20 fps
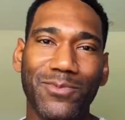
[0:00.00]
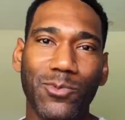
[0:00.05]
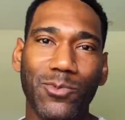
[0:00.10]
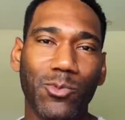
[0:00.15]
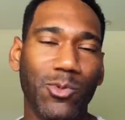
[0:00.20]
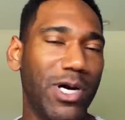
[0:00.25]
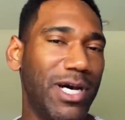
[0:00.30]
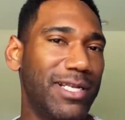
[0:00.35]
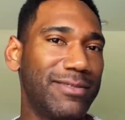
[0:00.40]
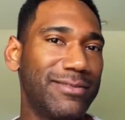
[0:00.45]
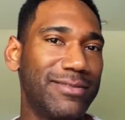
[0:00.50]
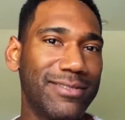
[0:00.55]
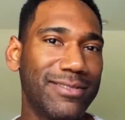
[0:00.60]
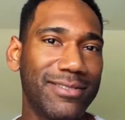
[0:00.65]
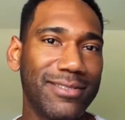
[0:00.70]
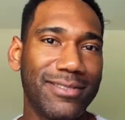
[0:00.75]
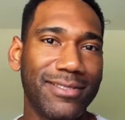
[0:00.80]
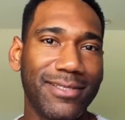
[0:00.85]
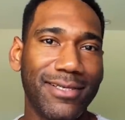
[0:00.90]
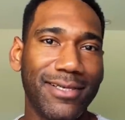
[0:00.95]
What?
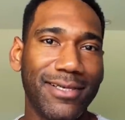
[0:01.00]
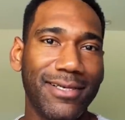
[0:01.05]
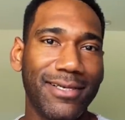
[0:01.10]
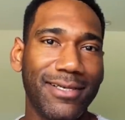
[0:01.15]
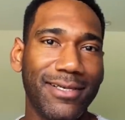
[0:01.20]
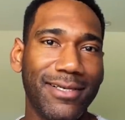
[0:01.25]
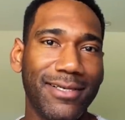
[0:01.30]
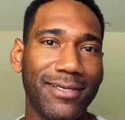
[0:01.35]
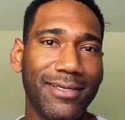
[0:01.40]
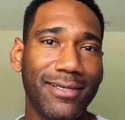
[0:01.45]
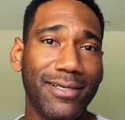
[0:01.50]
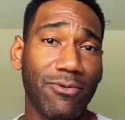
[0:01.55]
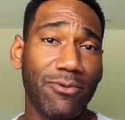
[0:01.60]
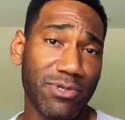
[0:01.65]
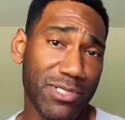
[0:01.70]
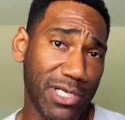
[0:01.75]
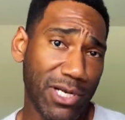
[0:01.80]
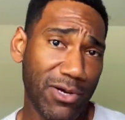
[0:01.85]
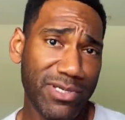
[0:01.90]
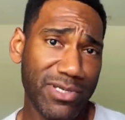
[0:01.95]
I
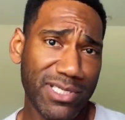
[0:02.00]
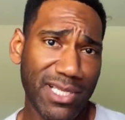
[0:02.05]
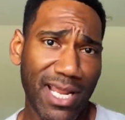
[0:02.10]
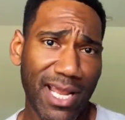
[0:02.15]
wasn't always an